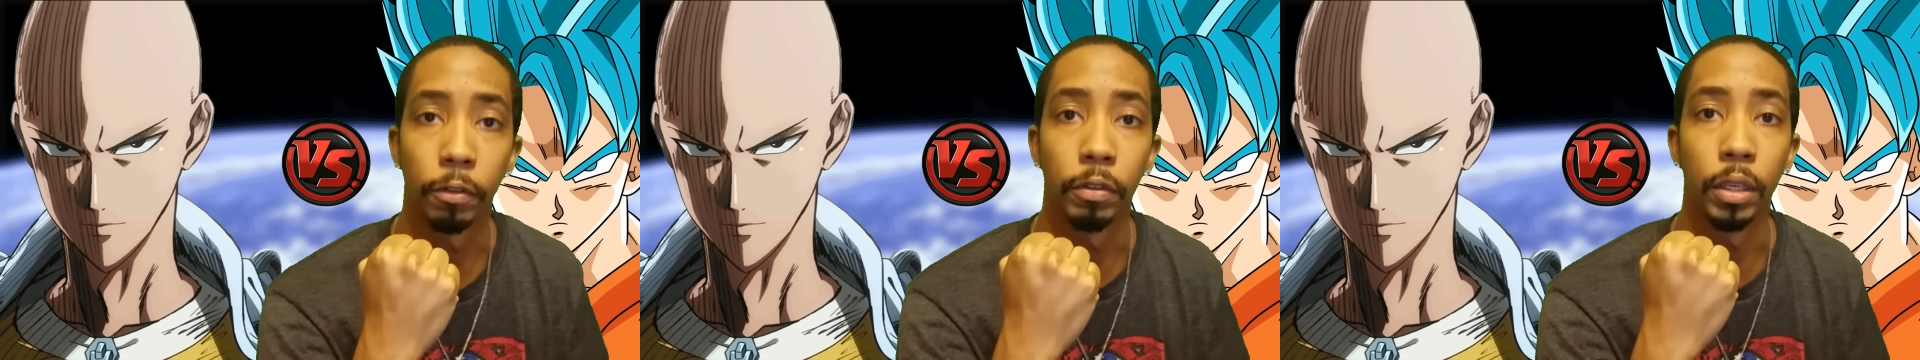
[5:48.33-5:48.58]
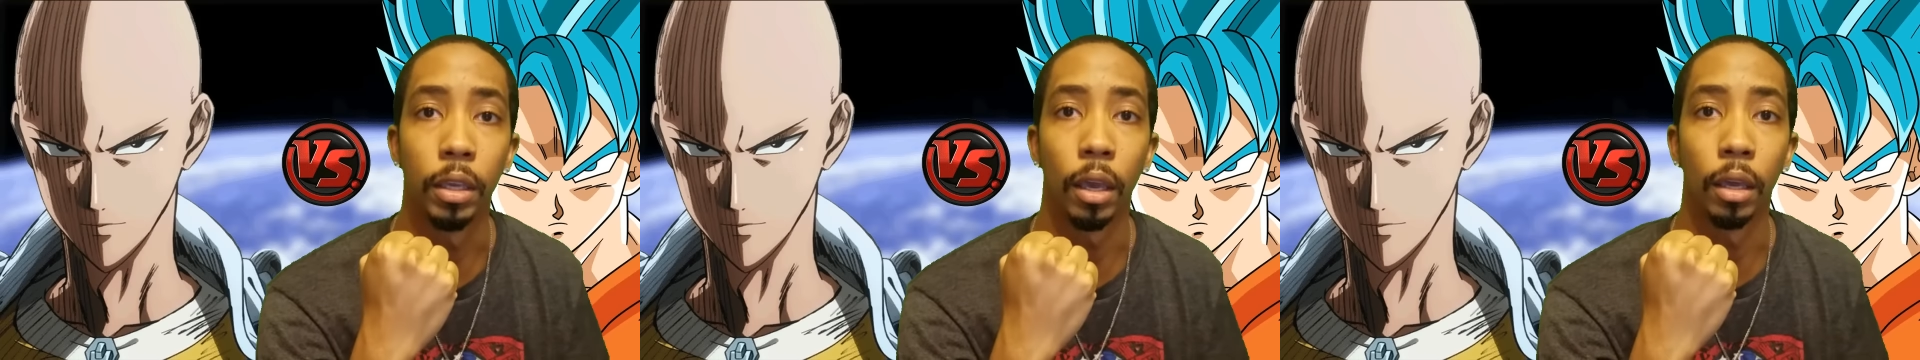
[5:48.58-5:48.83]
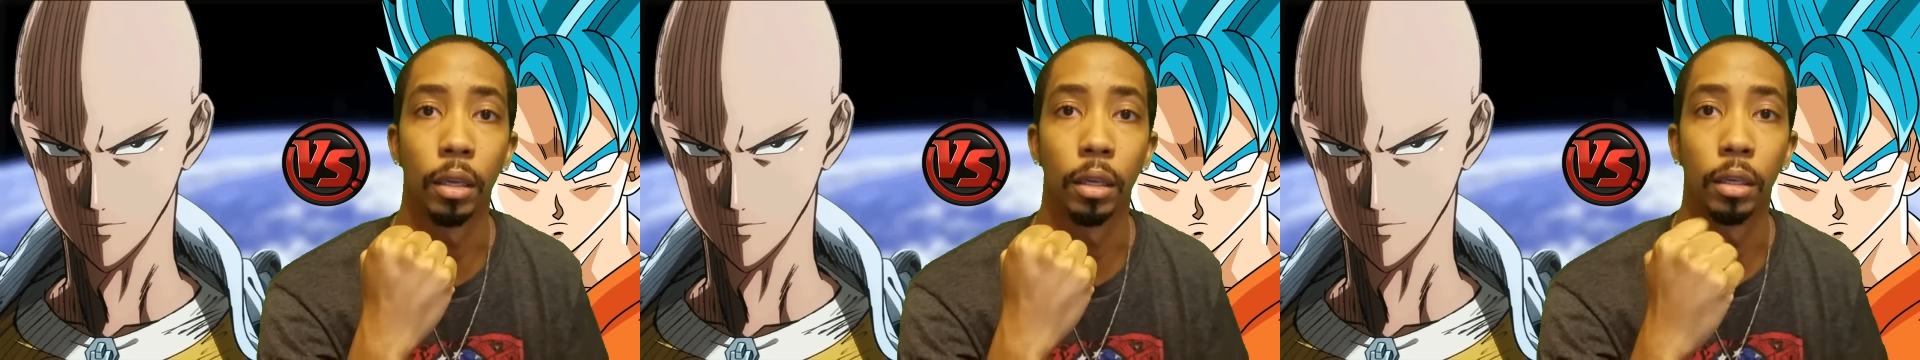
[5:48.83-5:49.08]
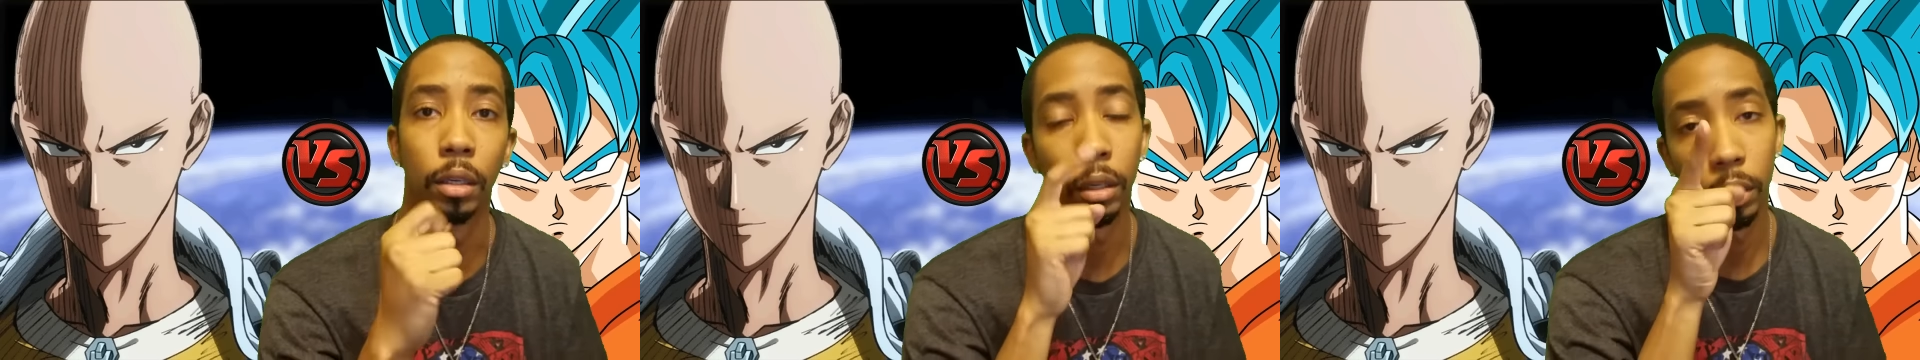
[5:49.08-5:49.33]
50K.
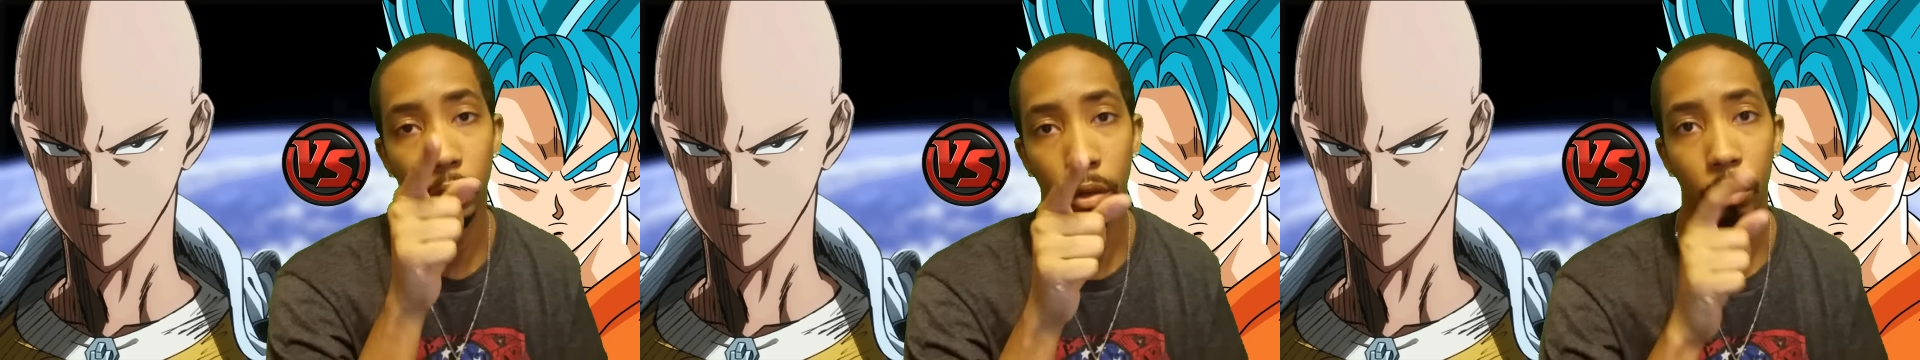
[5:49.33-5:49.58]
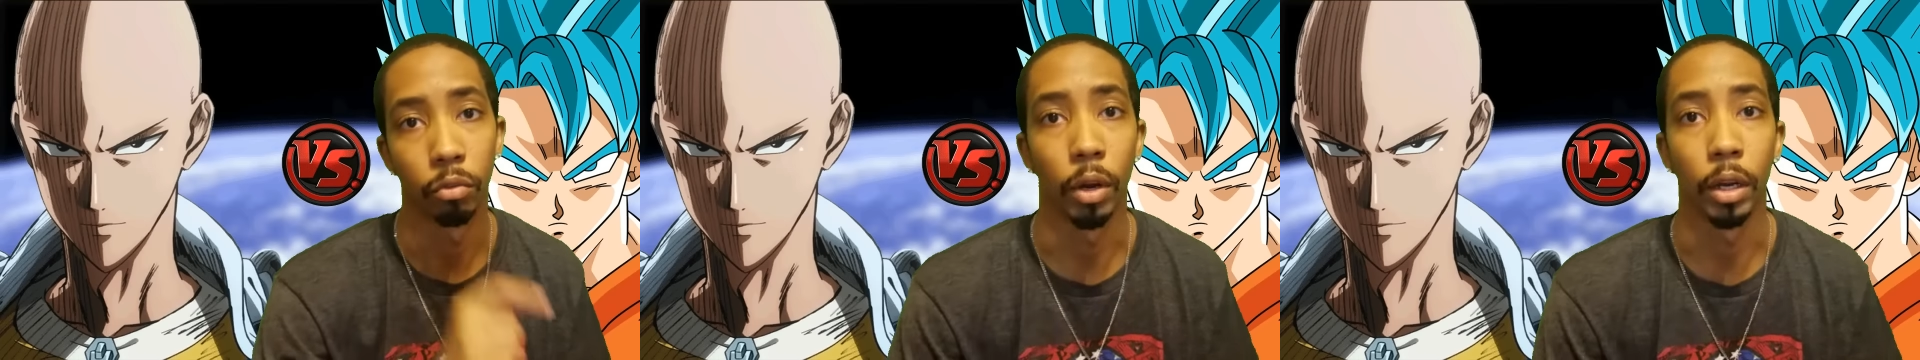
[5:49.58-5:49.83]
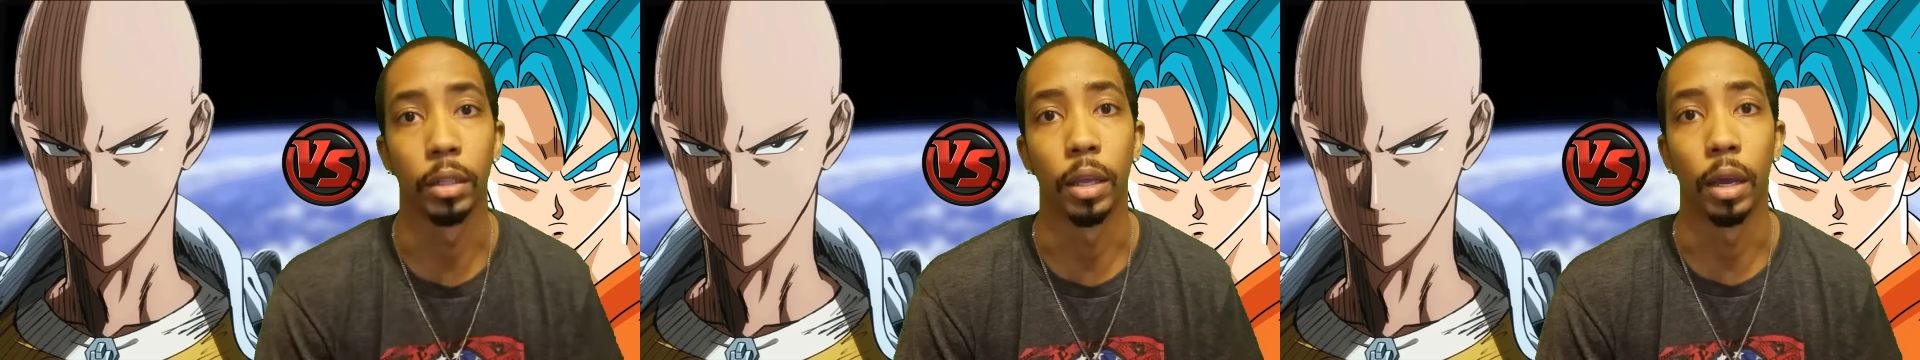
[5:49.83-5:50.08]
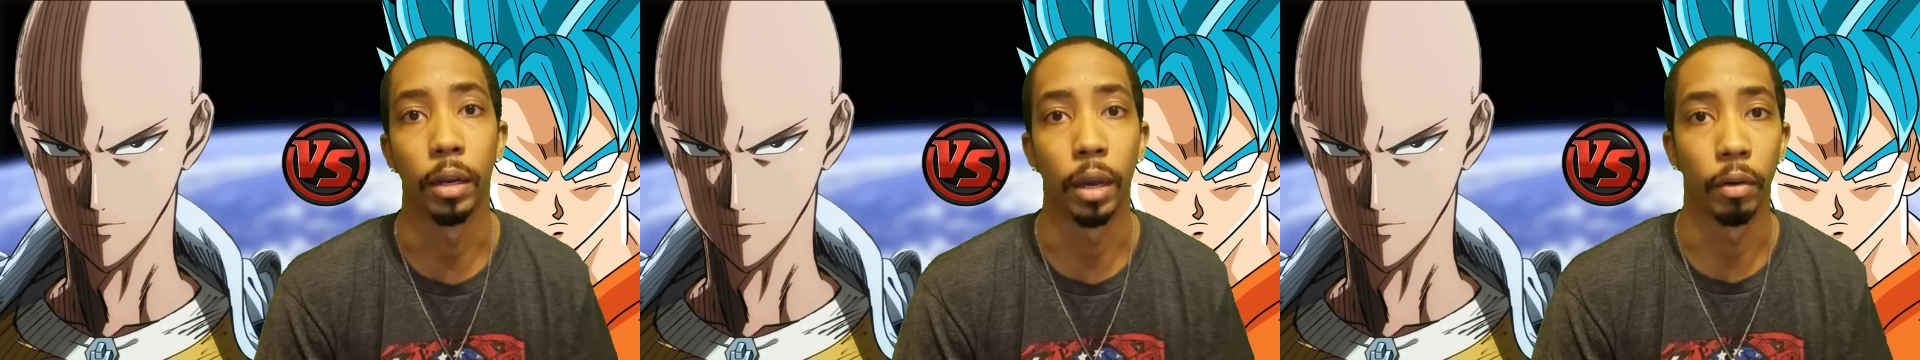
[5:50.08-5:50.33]
Ride or
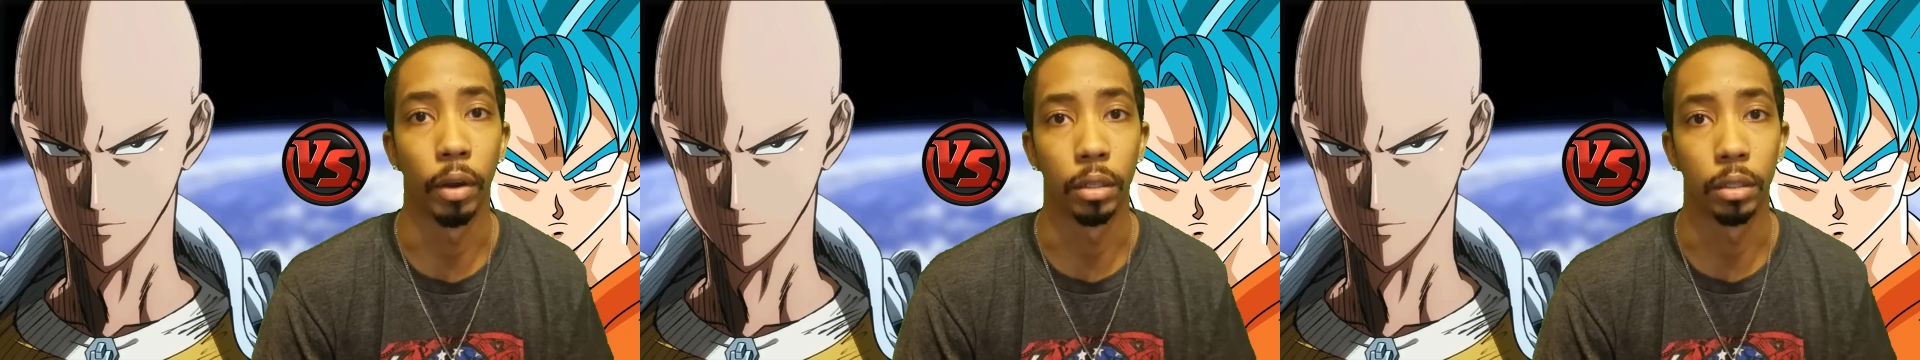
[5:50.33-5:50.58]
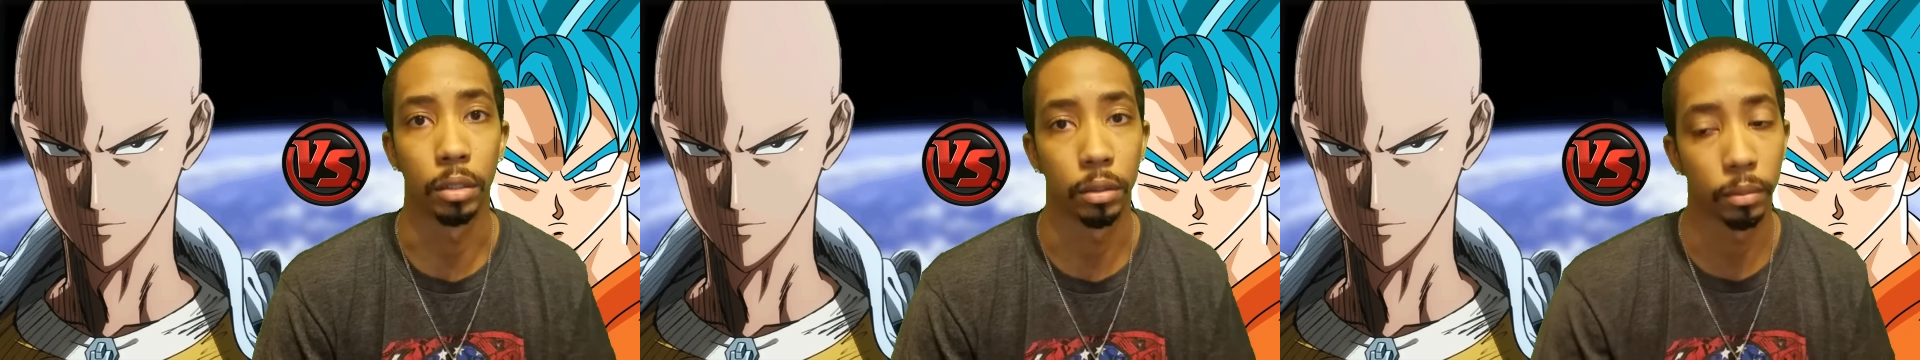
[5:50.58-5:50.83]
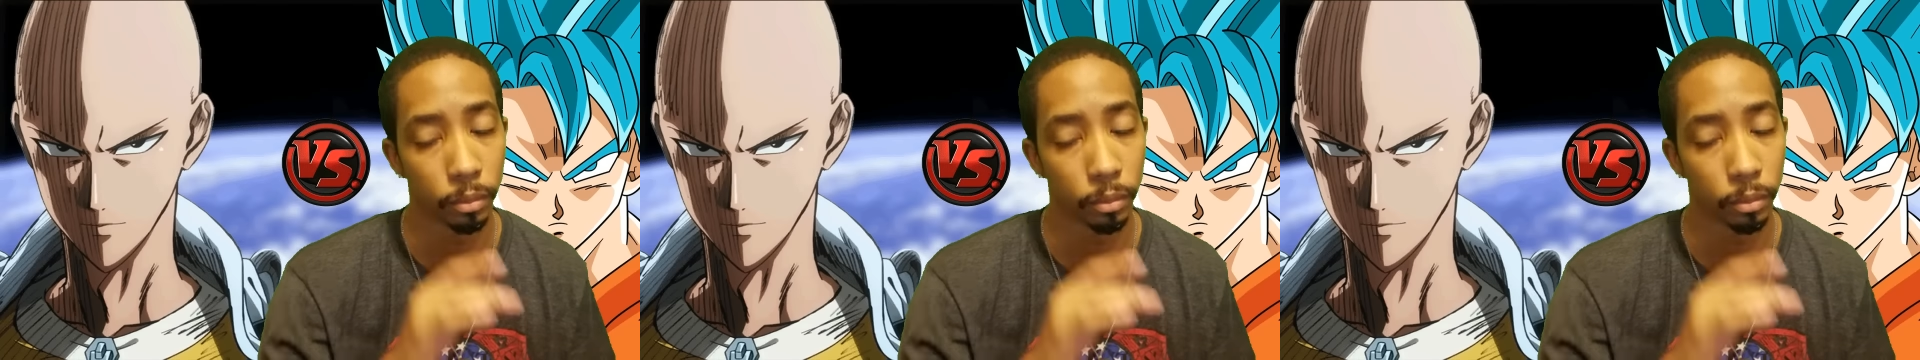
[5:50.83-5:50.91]
die, Night Riders.